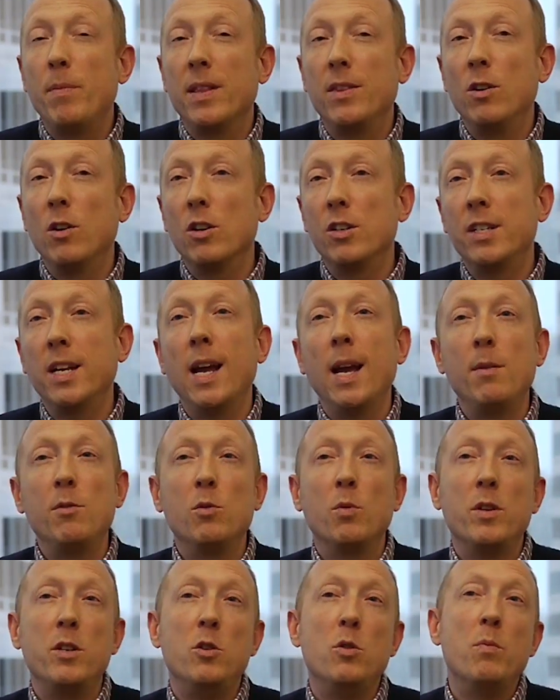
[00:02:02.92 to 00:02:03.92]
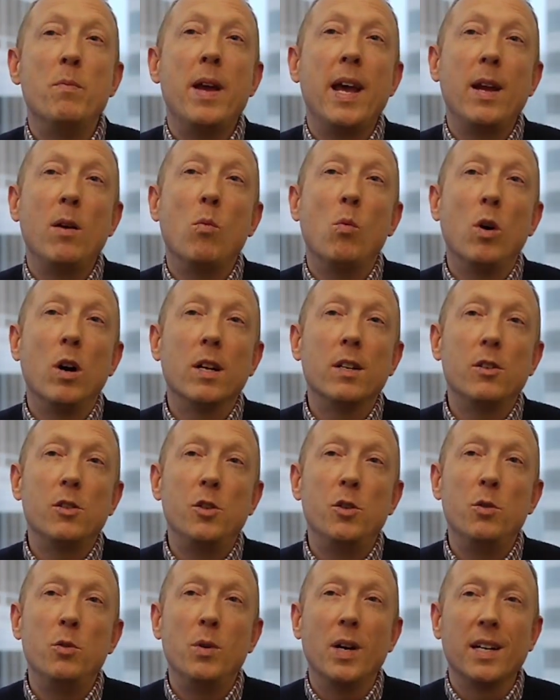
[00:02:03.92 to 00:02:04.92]
but there are times when you may want
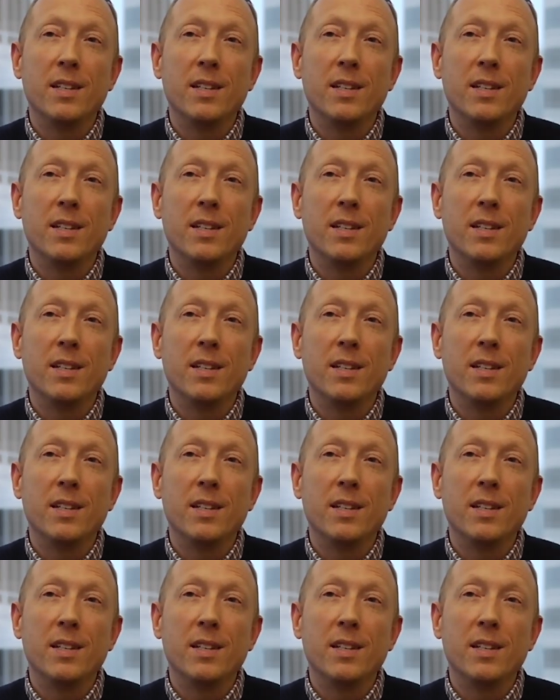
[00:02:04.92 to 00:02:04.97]
to